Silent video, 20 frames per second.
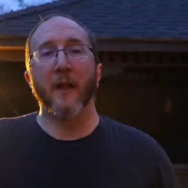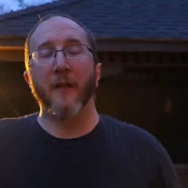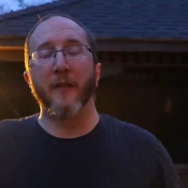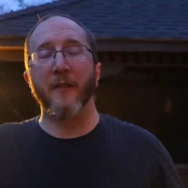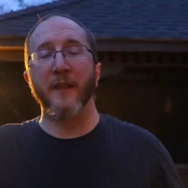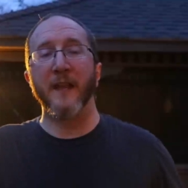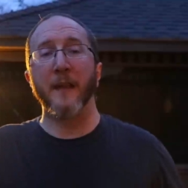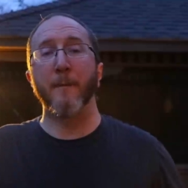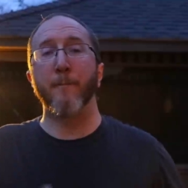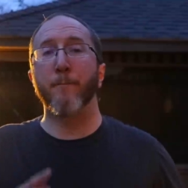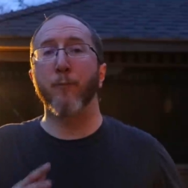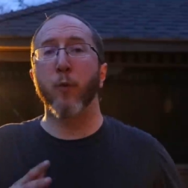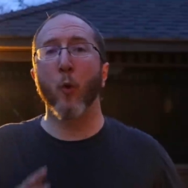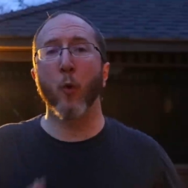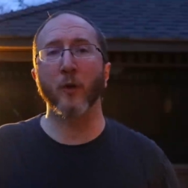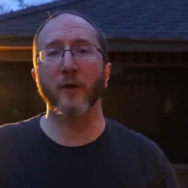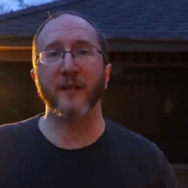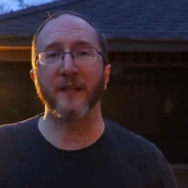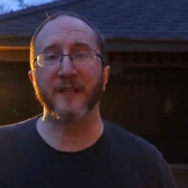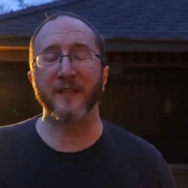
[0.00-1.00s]
the
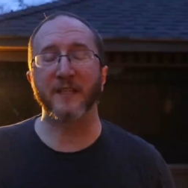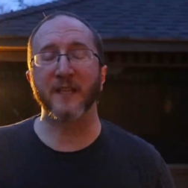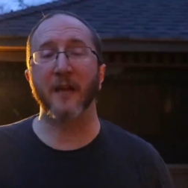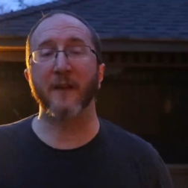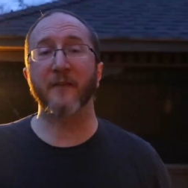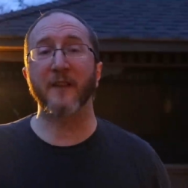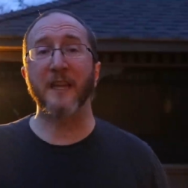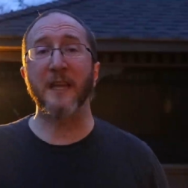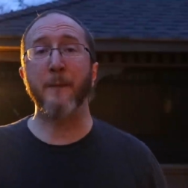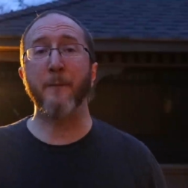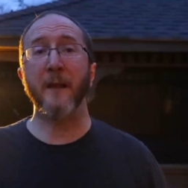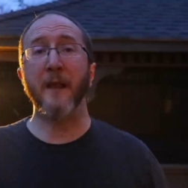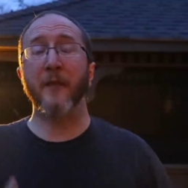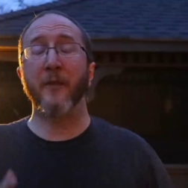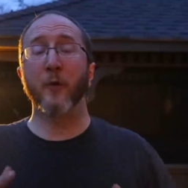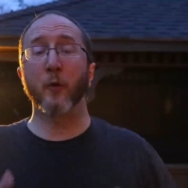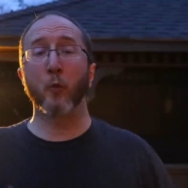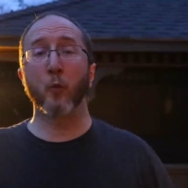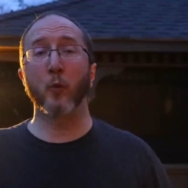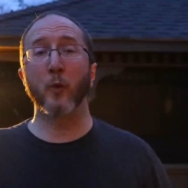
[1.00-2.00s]
importance of keeping
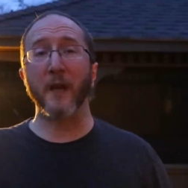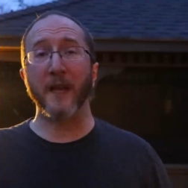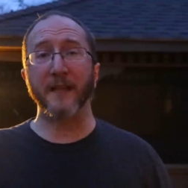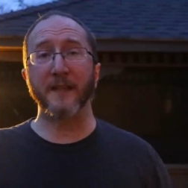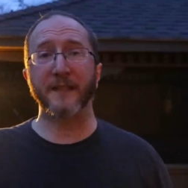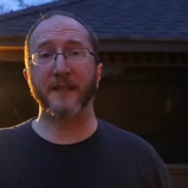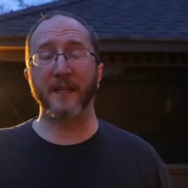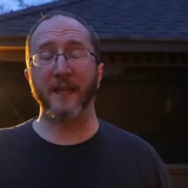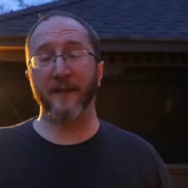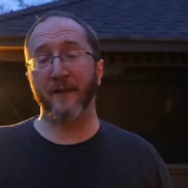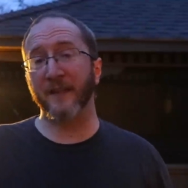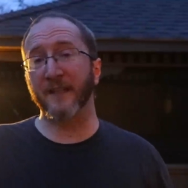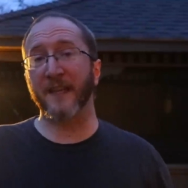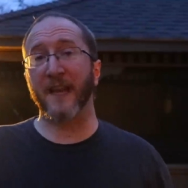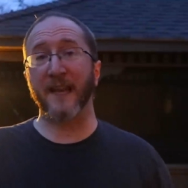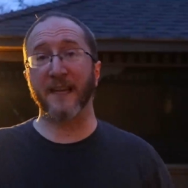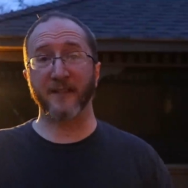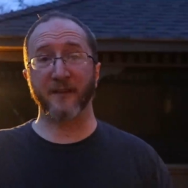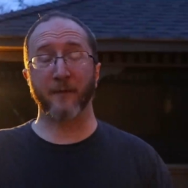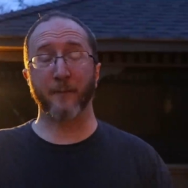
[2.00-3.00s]
the risk, in this
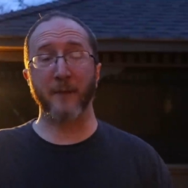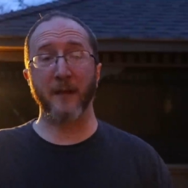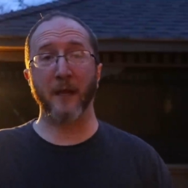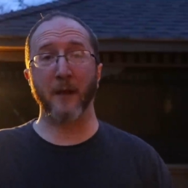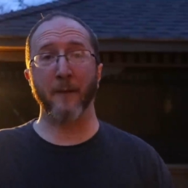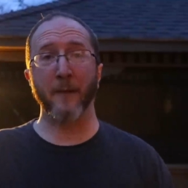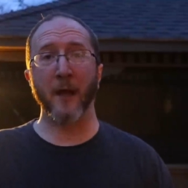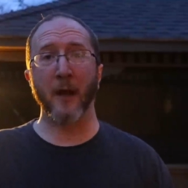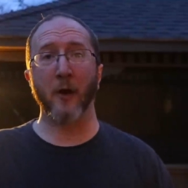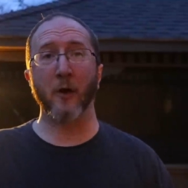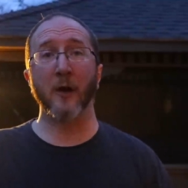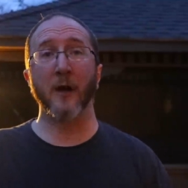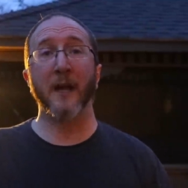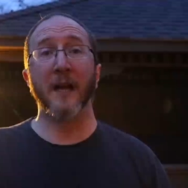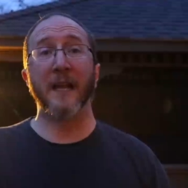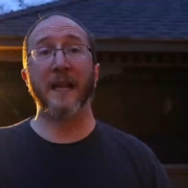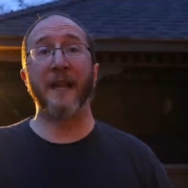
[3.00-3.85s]
case of PML,